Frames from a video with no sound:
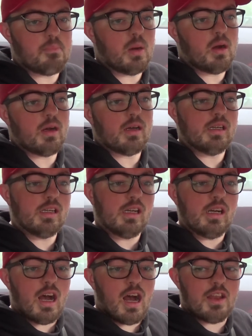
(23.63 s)
but
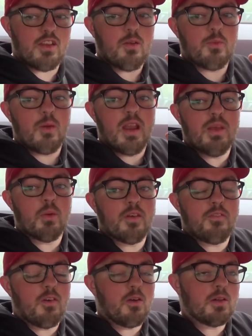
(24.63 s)
I don't really want
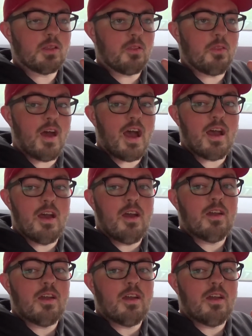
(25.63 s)
to focus on that.